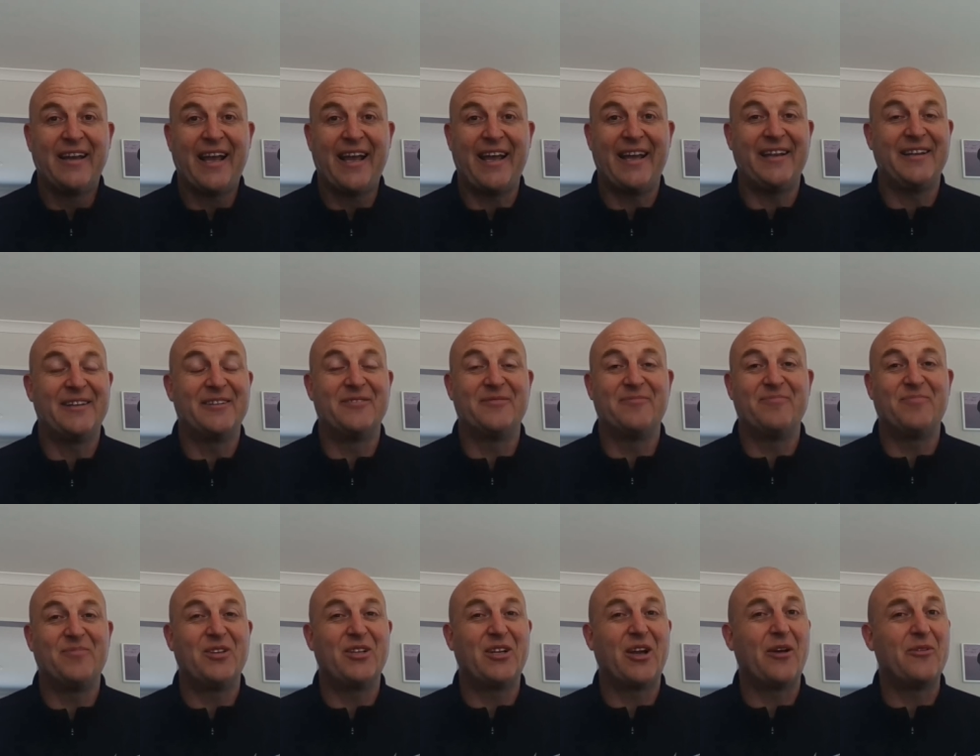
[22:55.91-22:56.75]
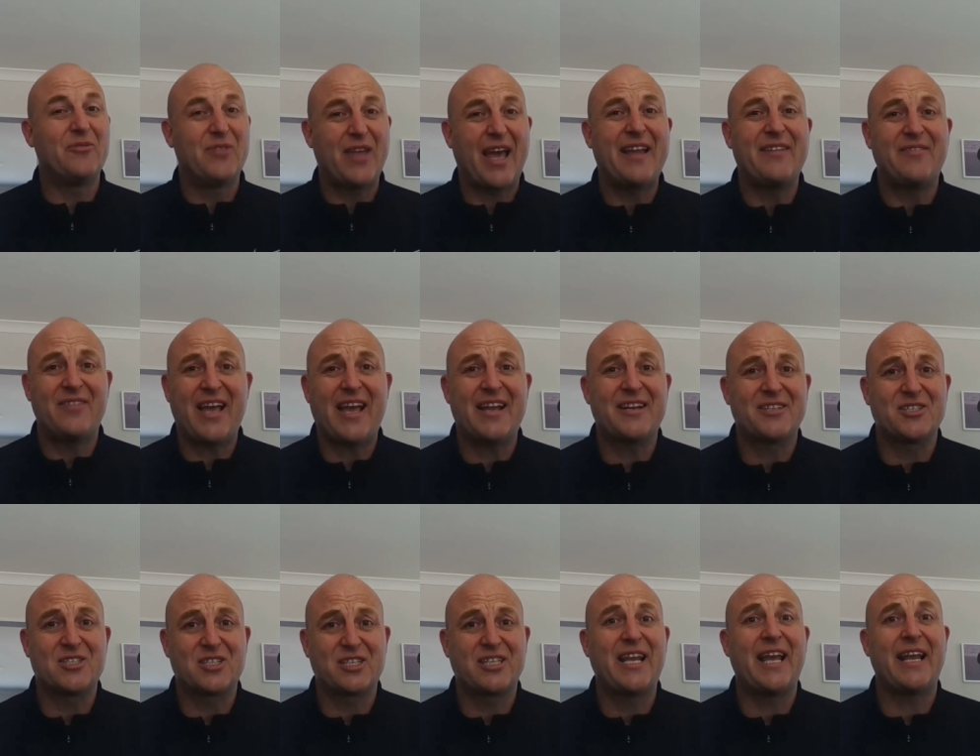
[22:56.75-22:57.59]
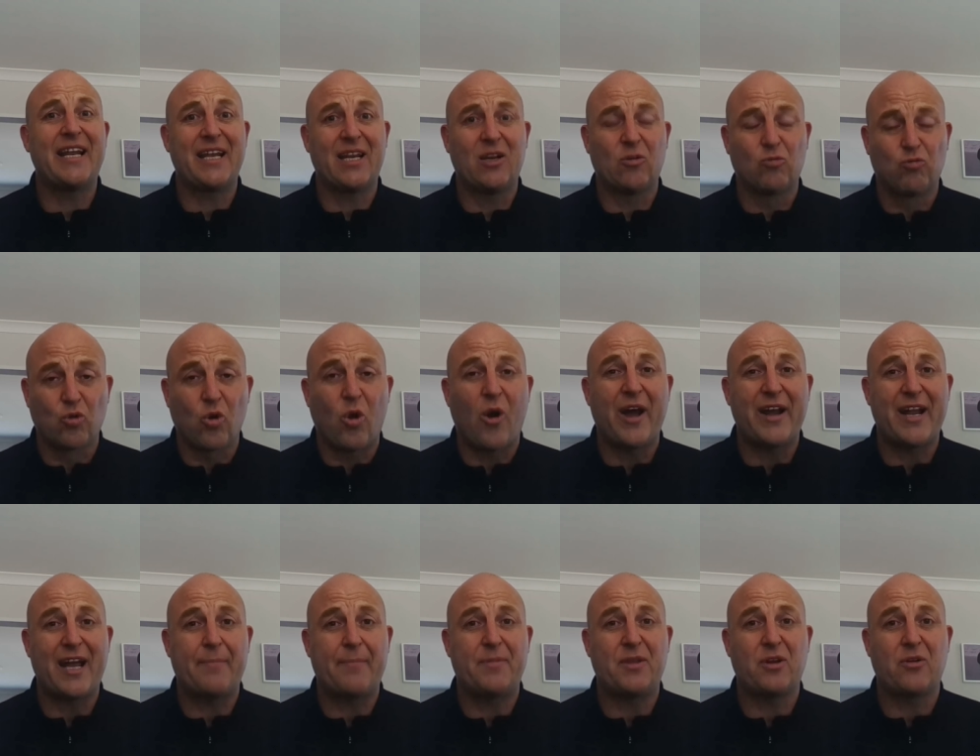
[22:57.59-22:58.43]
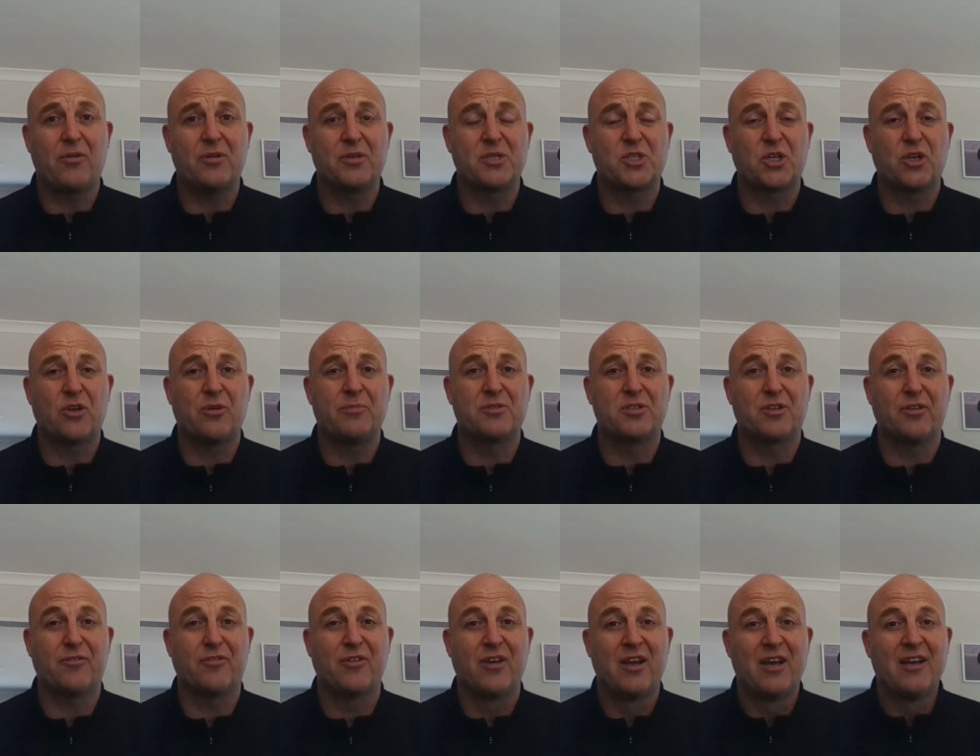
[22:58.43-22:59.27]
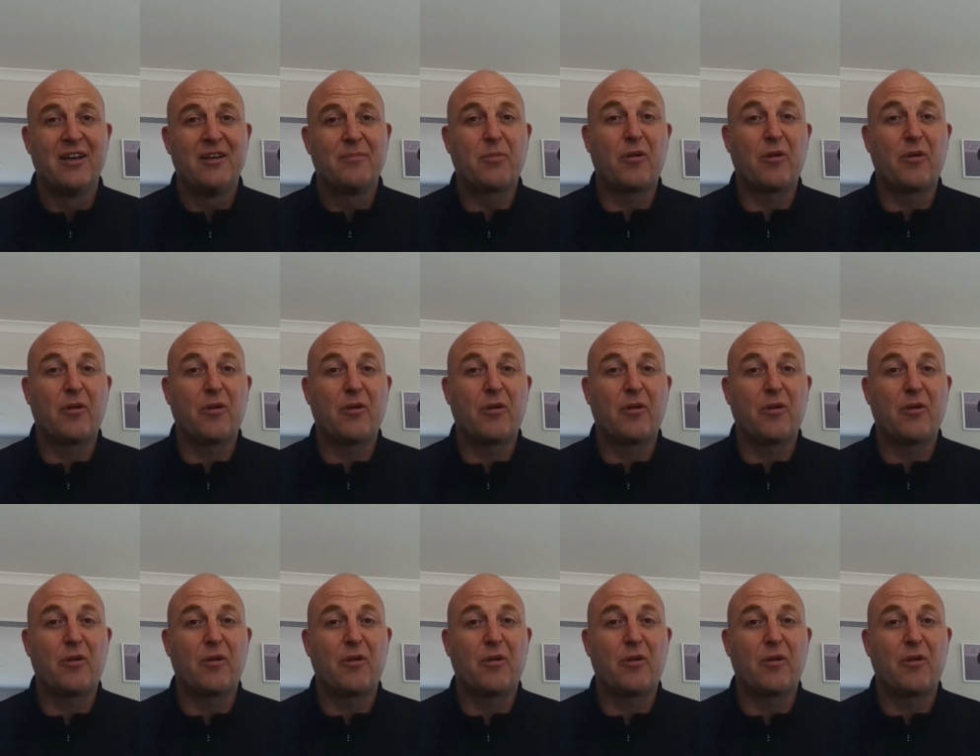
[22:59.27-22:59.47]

And, you know, that, that is getting right up there in terms of